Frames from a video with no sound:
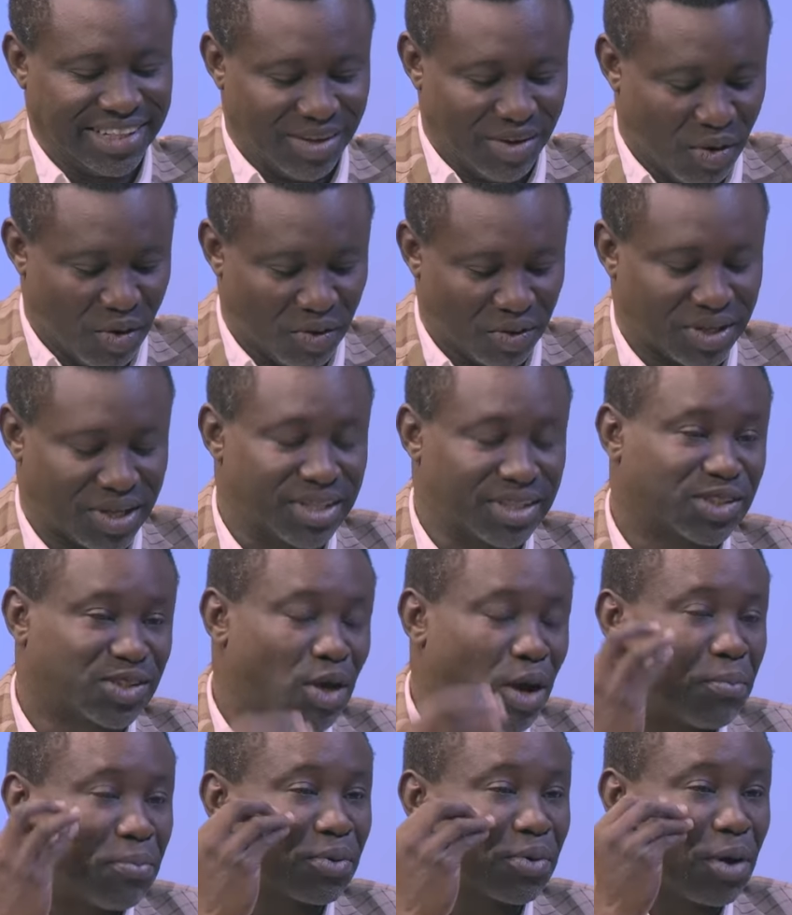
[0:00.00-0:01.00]
Okay,
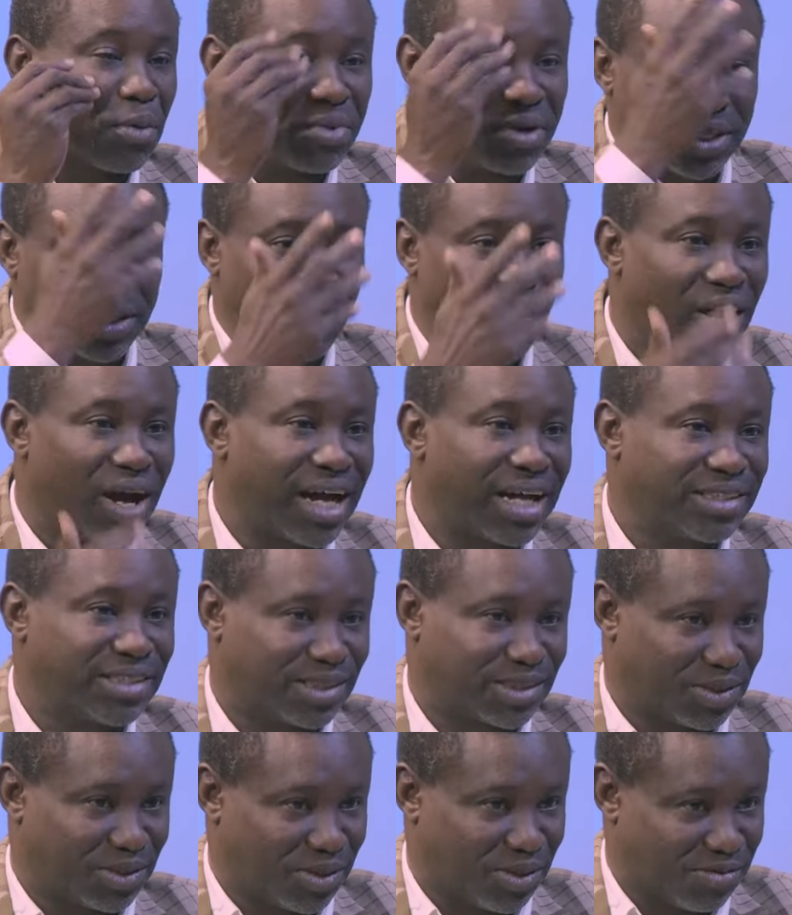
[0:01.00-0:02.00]
stop rubbing your hands
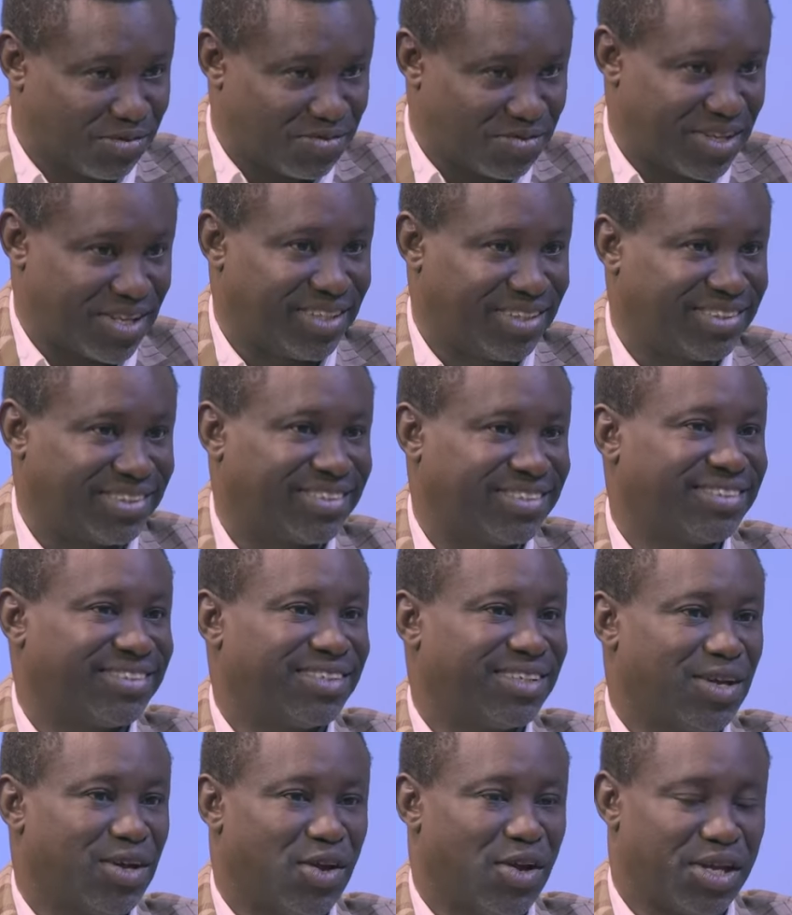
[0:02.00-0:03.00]
on your face. Right.
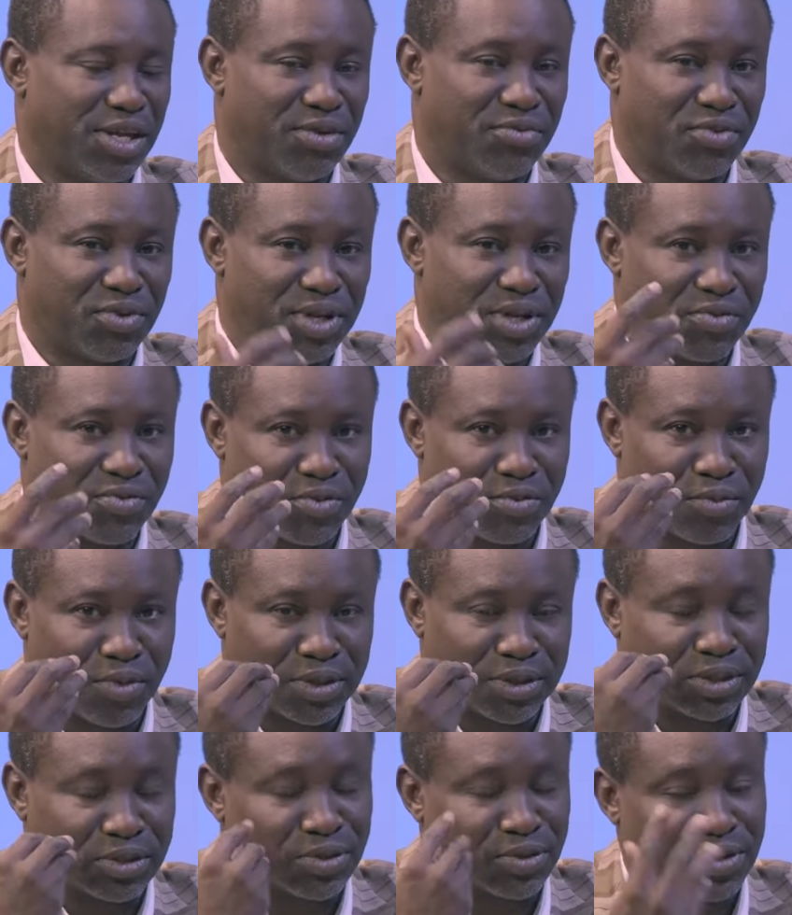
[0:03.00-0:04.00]
Even if you
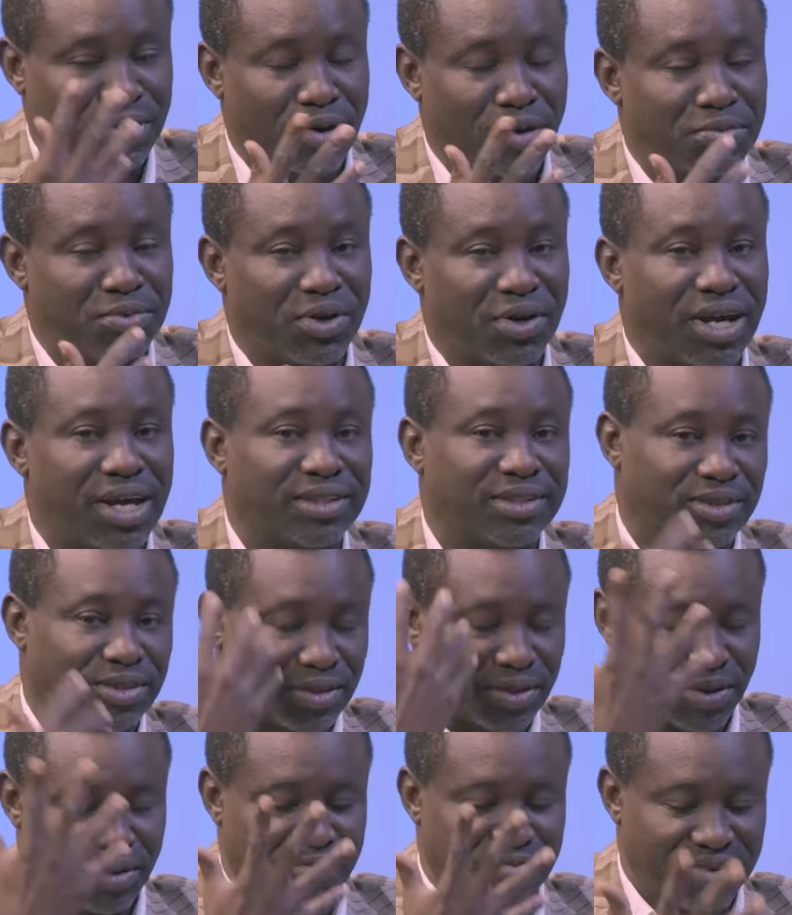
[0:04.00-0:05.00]
must rub your hands on
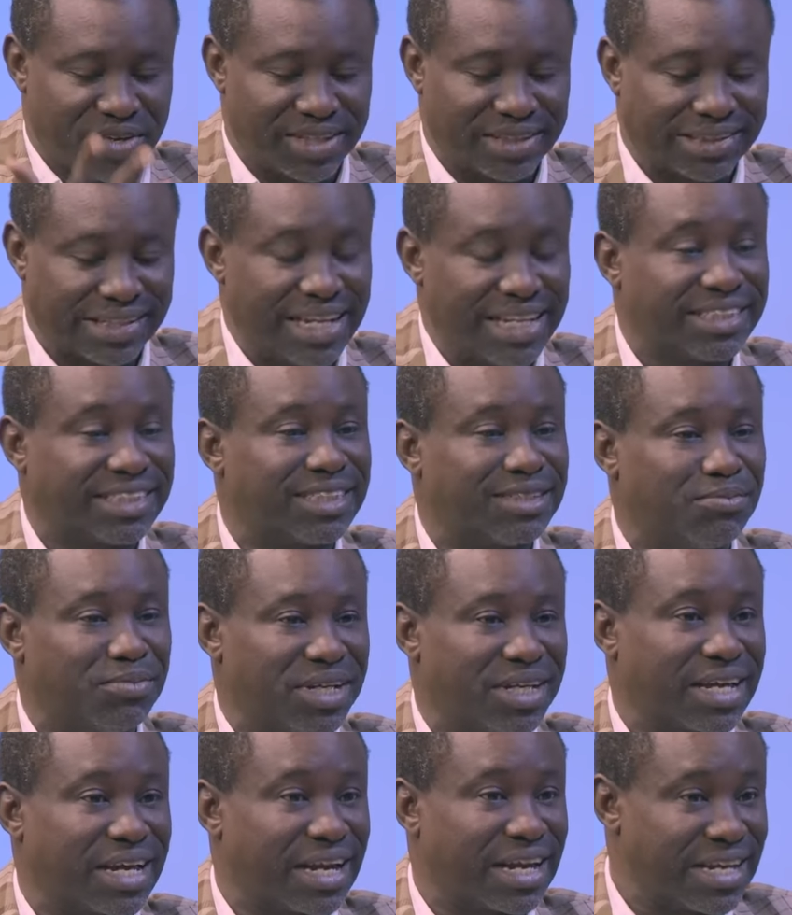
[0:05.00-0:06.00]
your face, let it be
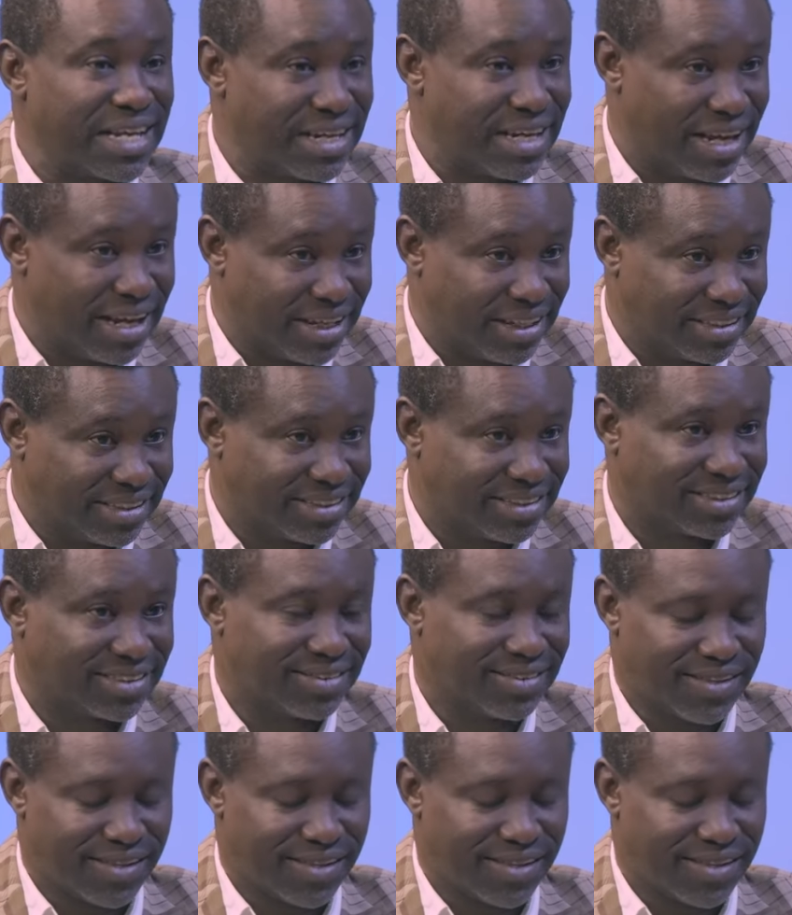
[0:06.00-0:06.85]
clean hands.